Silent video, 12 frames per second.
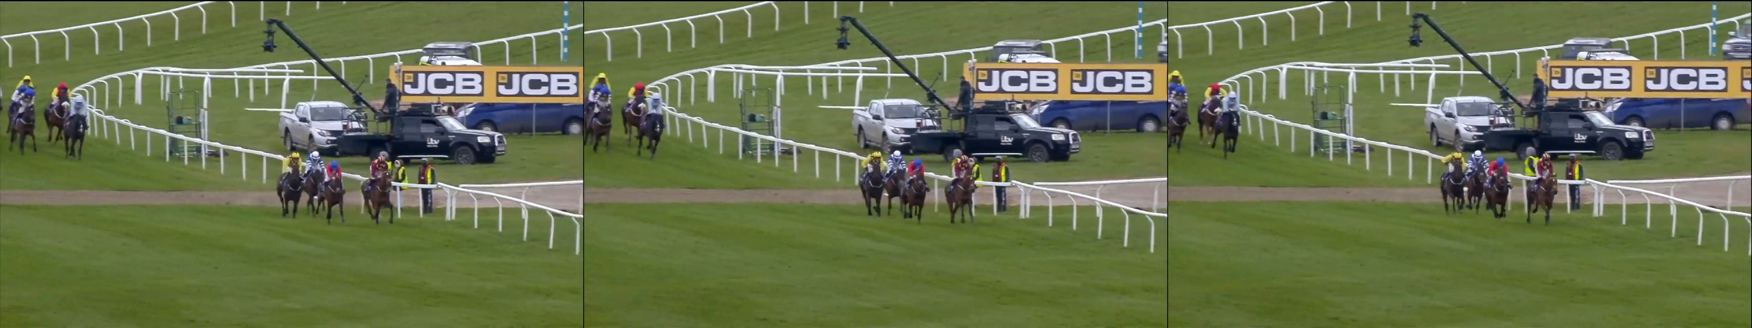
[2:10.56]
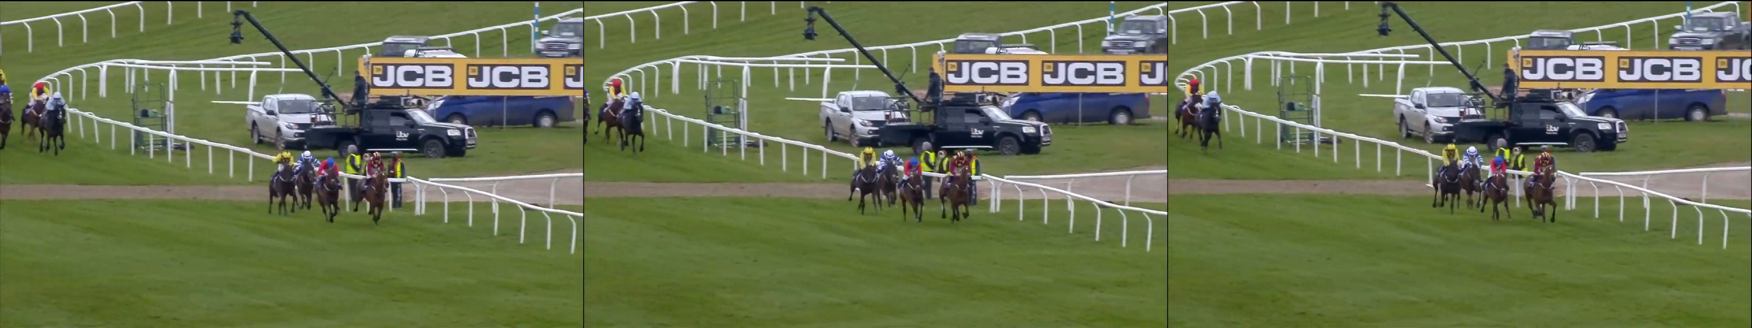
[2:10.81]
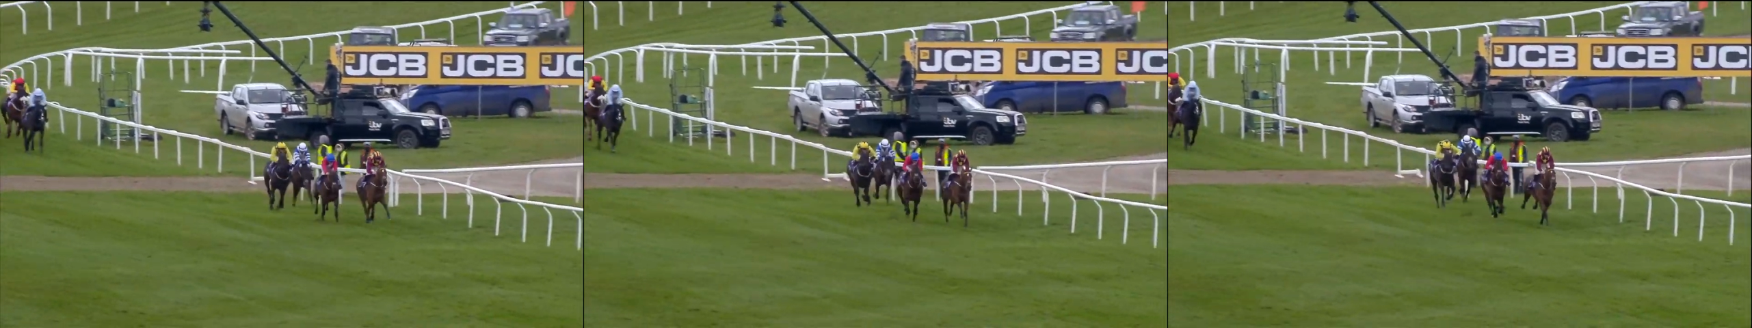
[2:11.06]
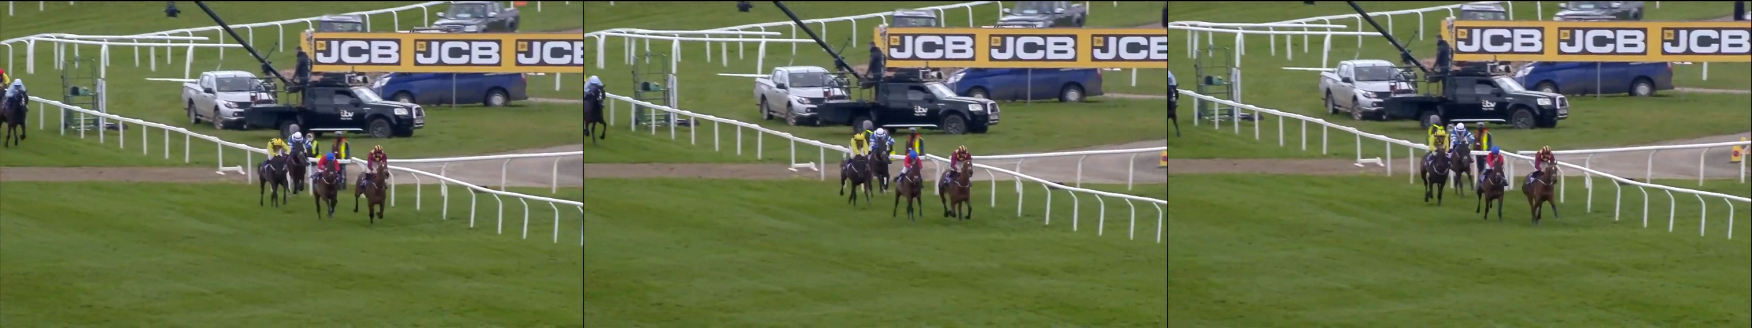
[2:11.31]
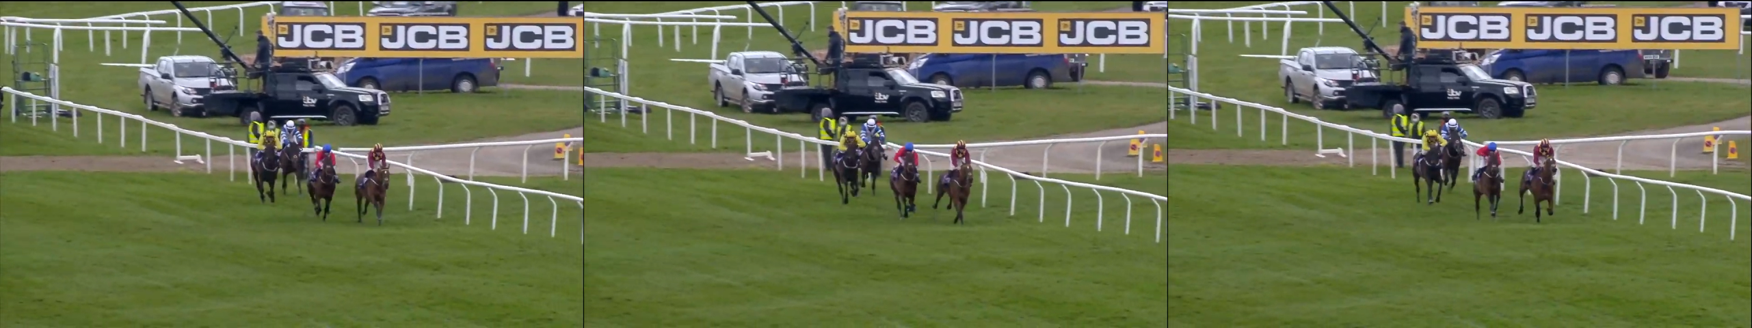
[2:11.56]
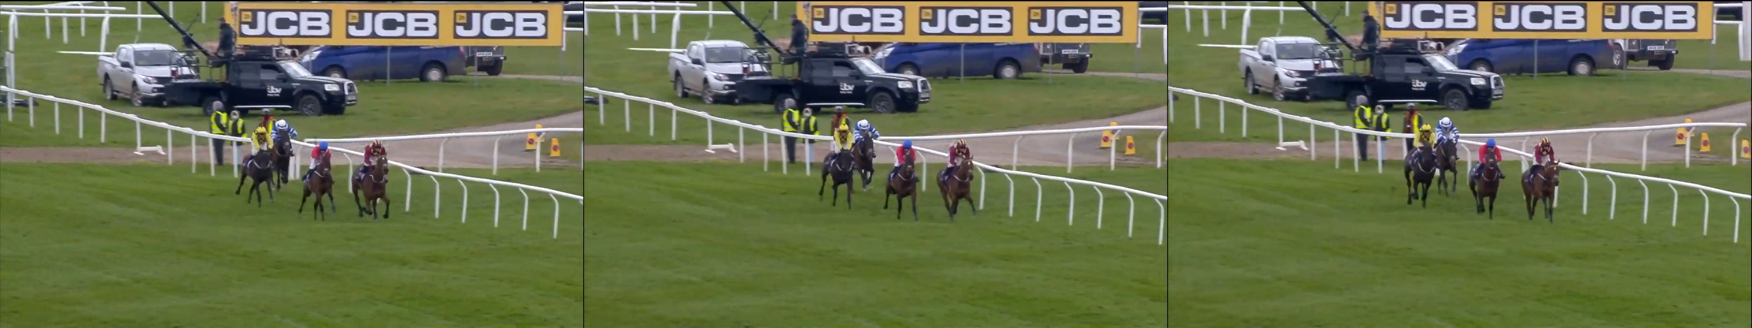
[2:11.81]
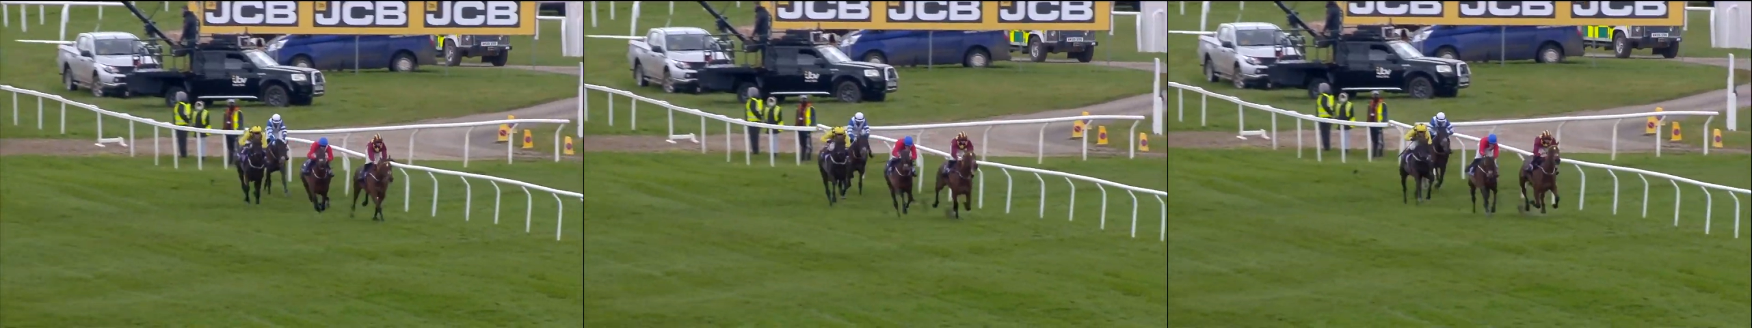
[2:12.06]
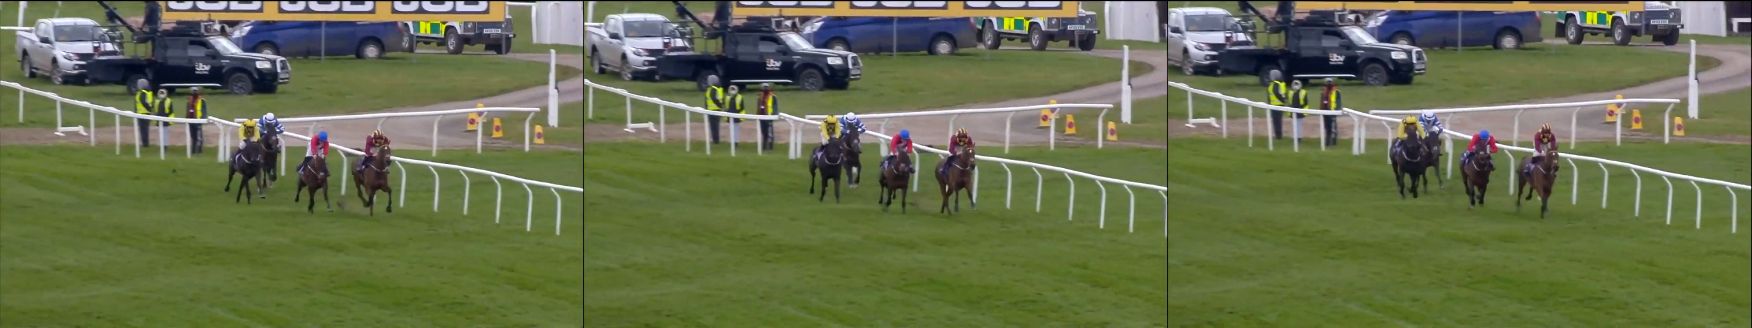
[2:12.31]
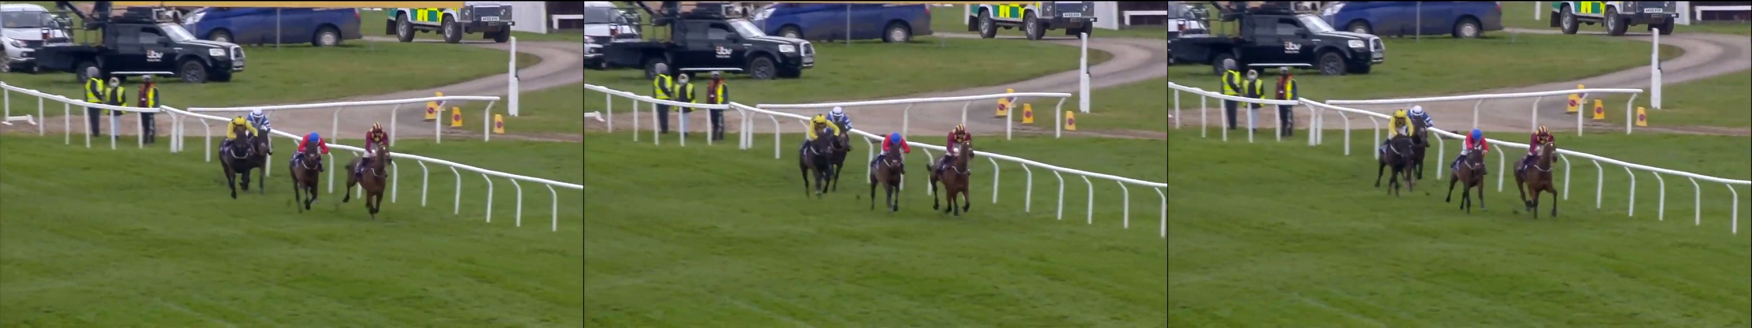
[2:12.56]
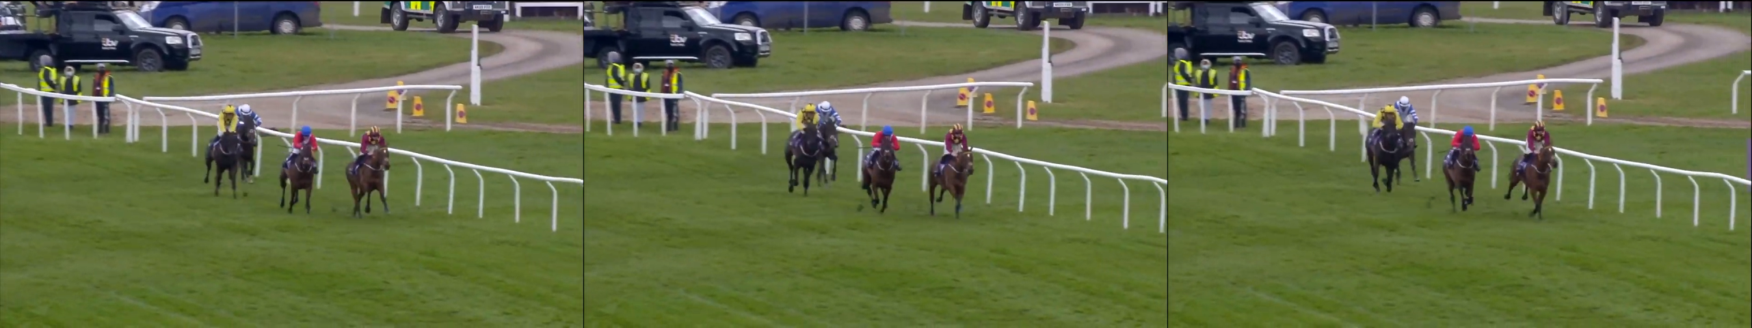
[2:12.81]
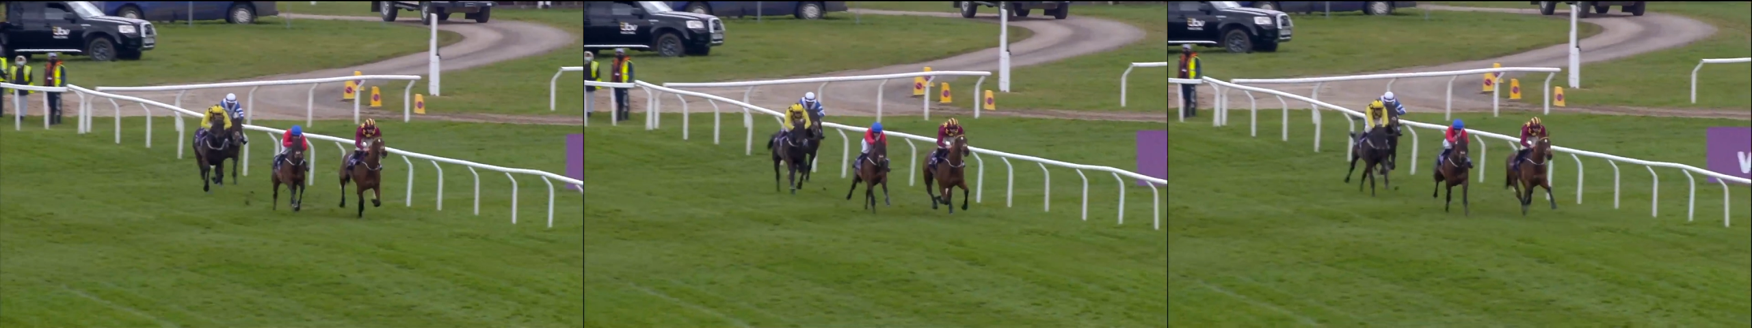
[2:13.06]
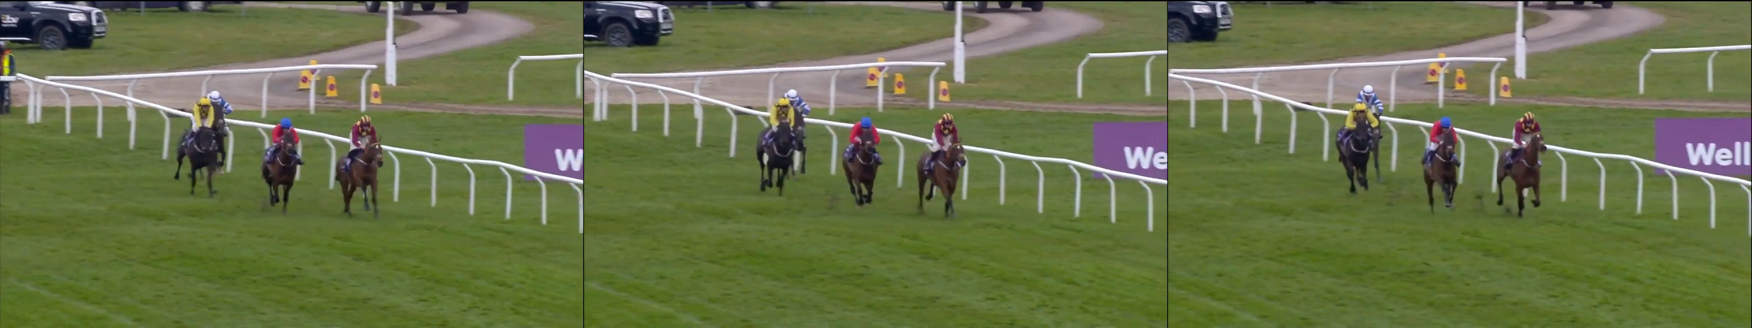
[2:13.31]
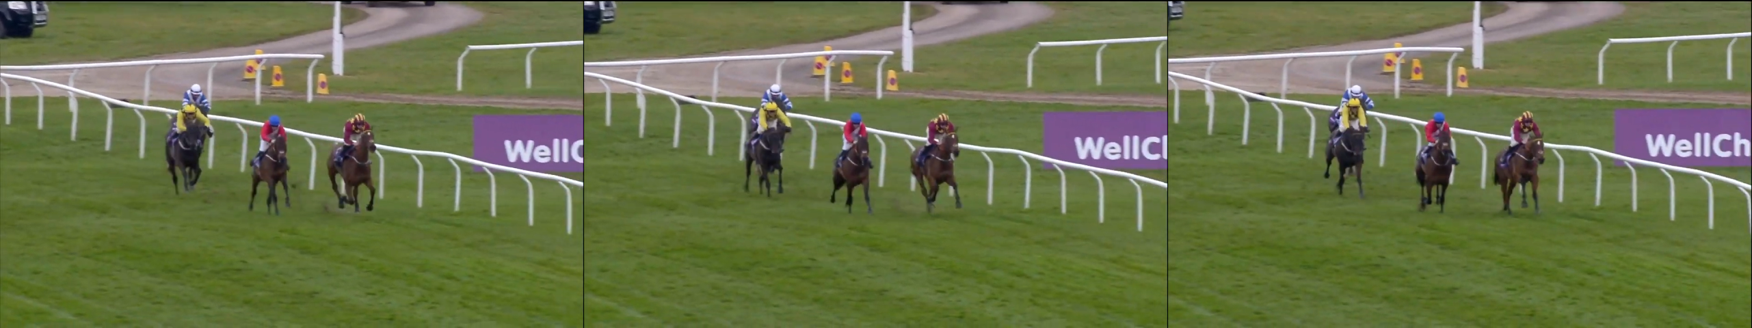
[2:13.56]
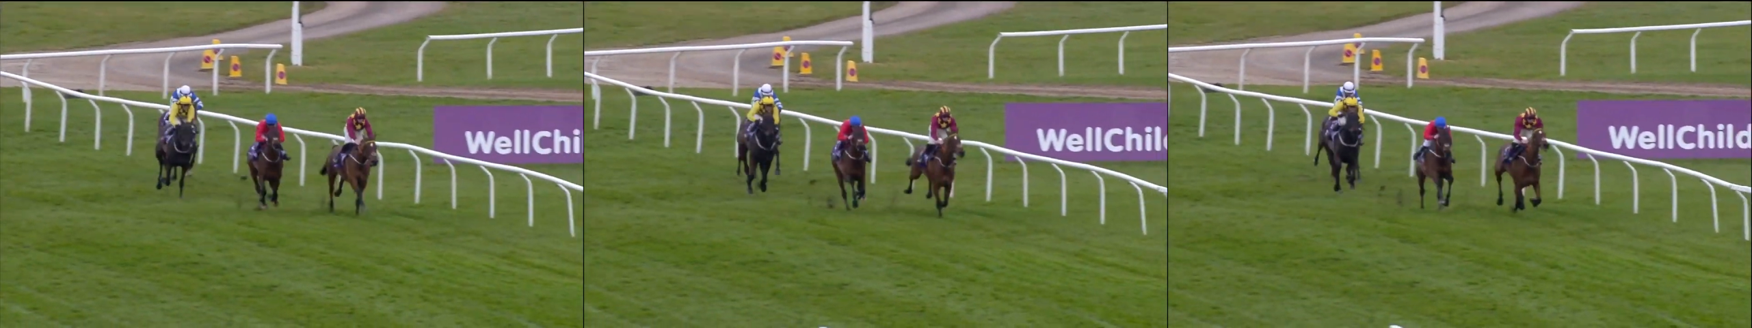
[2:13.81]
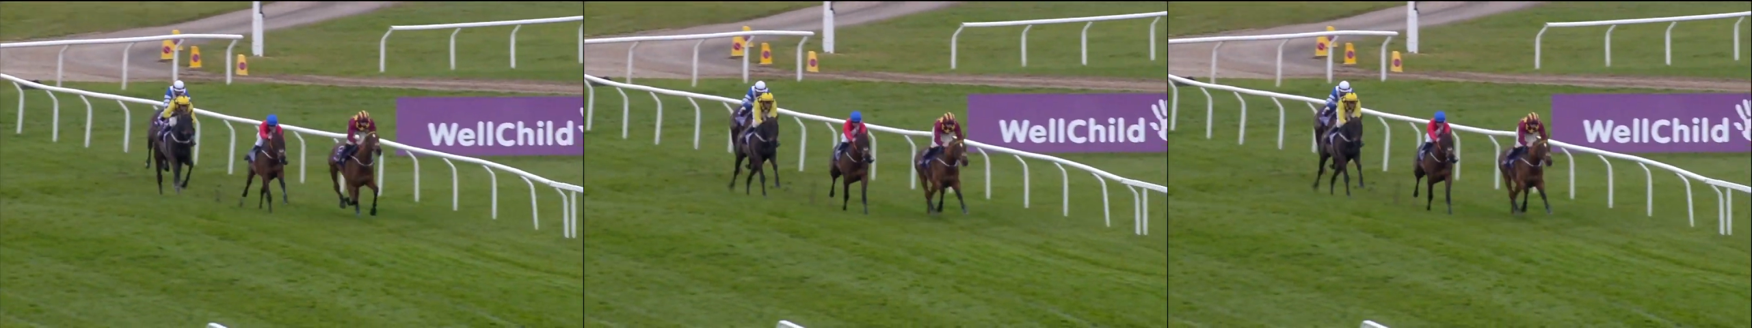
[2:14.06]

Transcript: Nobody's mouth can be seen.